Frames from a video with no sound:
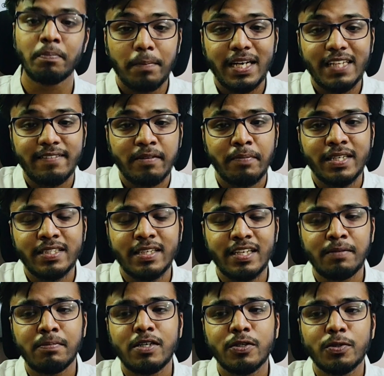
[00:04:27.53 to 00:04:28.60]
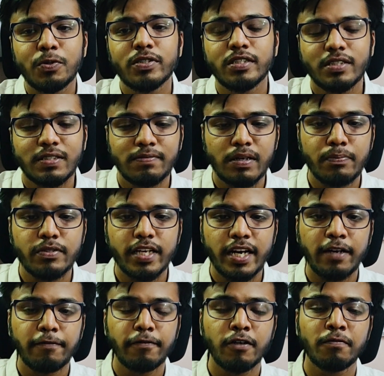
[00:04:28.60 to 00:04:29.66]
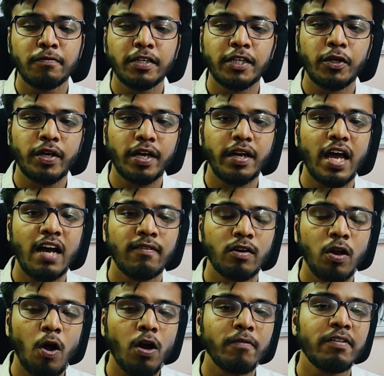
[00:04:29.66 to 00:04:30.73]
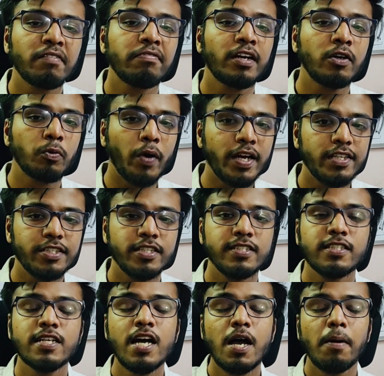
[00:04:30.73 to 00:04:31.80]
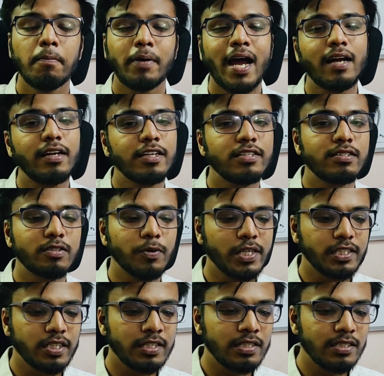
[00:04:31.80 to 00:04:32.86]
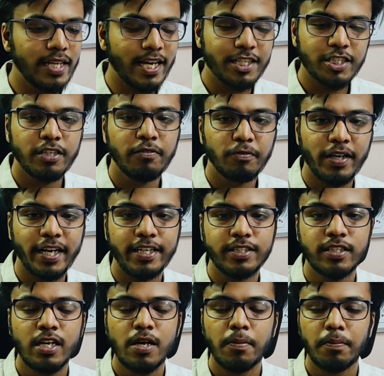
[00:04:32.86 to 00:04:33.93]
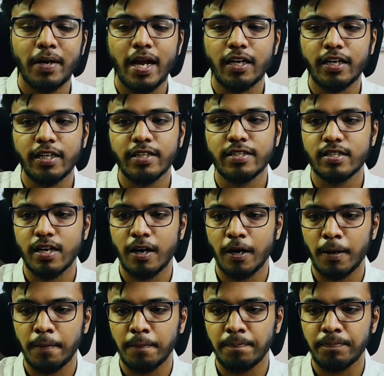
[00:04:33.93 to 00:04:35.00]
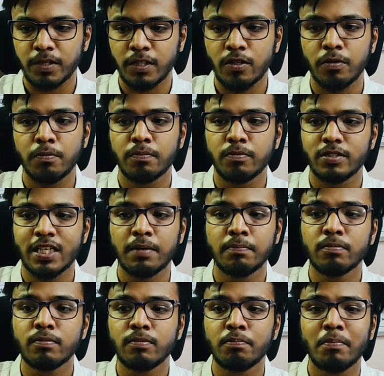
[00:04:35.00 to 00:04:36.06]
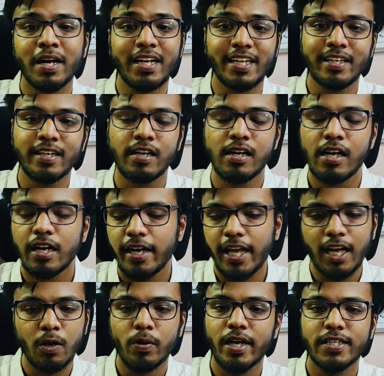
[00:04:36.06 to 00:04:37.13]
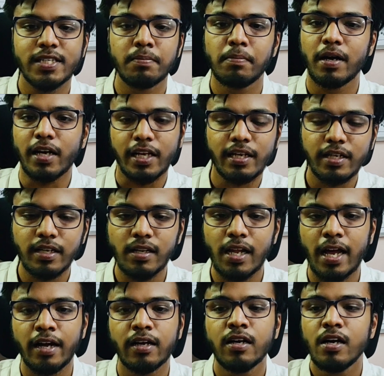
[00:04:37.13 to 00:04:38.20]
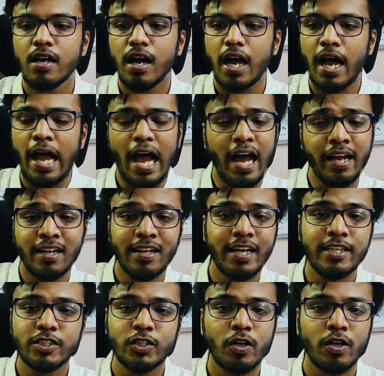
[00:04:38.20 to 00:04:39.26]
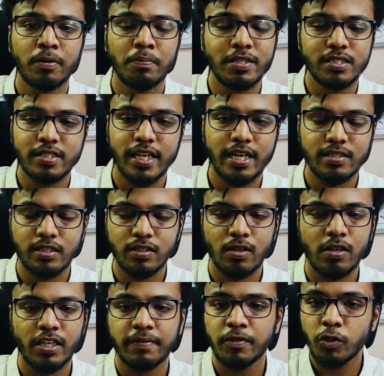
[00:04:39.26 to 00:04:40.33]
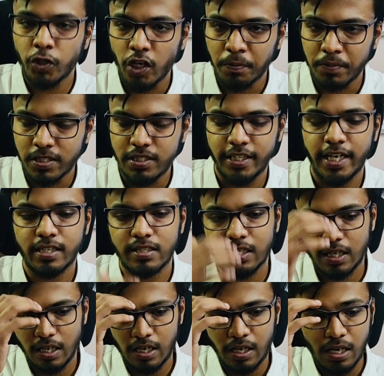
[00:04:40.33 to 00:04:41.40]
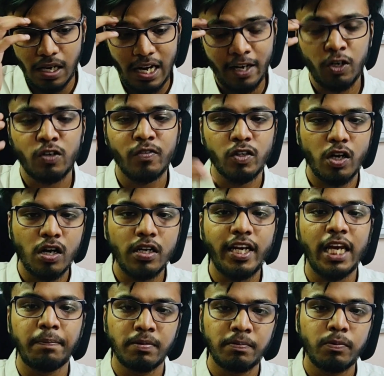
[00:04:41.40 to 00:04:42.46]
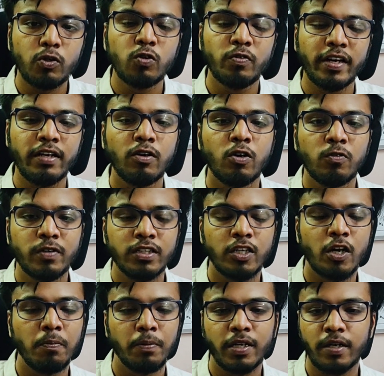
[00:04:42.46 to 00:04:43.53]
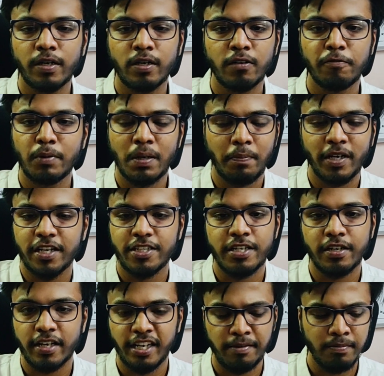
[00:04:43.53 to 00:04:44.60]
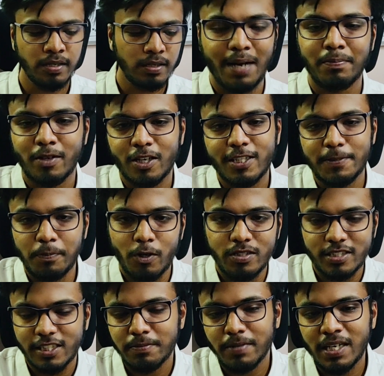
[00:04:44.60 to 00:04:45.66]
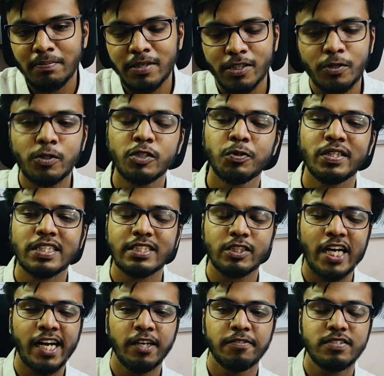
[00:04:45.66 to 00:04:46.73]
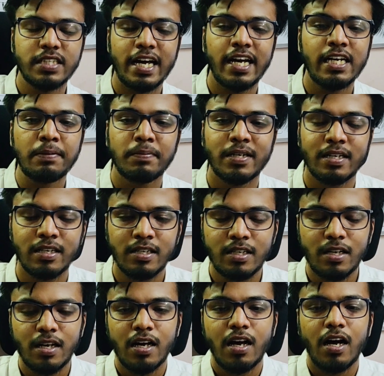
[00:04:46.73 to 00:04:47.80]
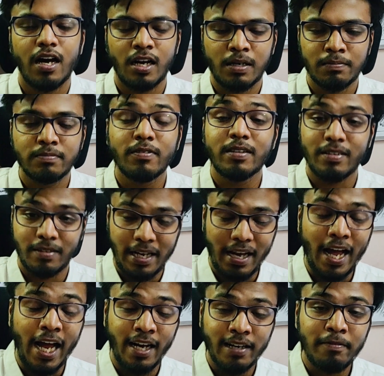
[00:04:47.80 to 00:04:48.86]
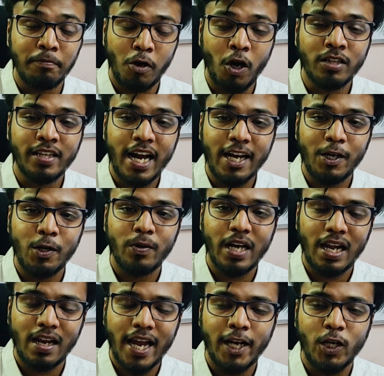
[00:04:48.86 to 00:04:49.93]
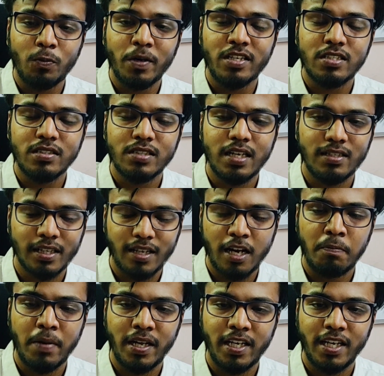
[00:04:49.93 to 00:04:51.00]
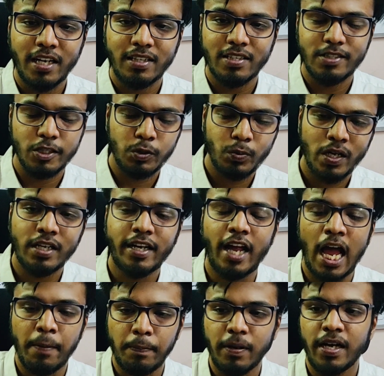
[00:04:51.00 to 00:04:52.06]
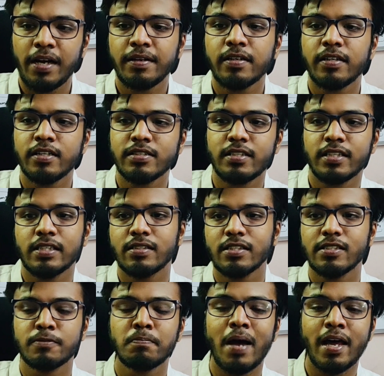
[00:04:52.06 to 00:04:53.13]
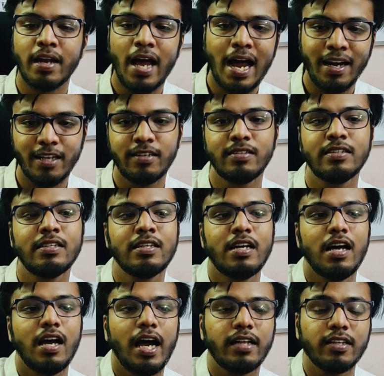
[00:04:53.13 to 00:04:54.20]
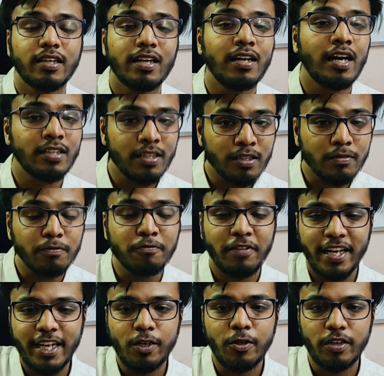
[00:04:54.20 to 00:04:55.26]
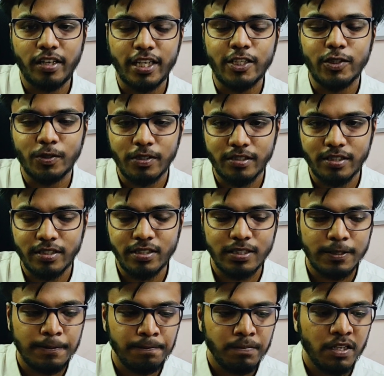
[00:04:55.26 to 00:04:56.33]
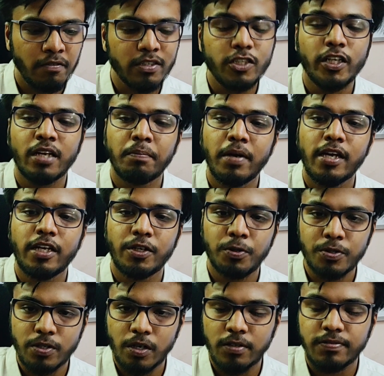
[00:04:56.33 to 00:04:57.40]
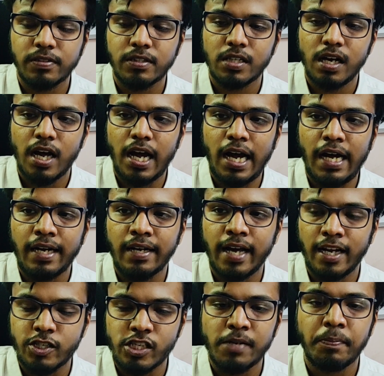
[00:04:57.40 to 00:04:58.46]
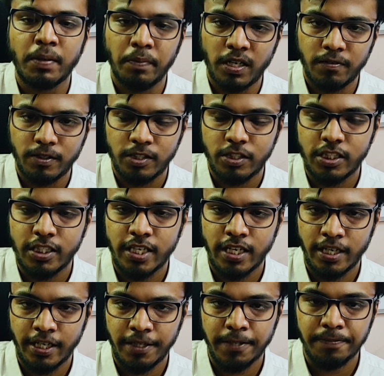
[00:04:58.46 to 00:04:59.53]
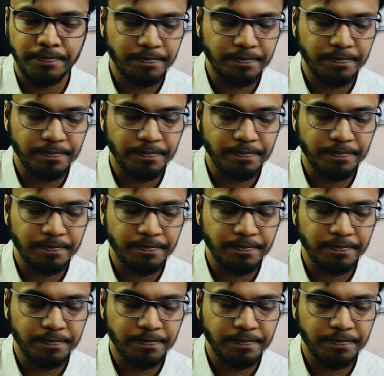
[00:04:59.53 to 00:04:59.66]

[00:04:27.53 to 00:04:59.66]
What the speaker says: By the way, basically Magoosh is a website from where you can have a lot of different questions, practice questions section wise, practice some material, take a look at some material and analyze your mistakes and all, review your mistakes, and overall keep improving over your period of preparation time. I'm not sponsored by Magoosh, which is kind of sad, but and on that note, I'd like to mention that there are many others as well. Kaplan is there, there's Manhattan, and there are other very good resources which you can make use of. and actually prepare for the GRE.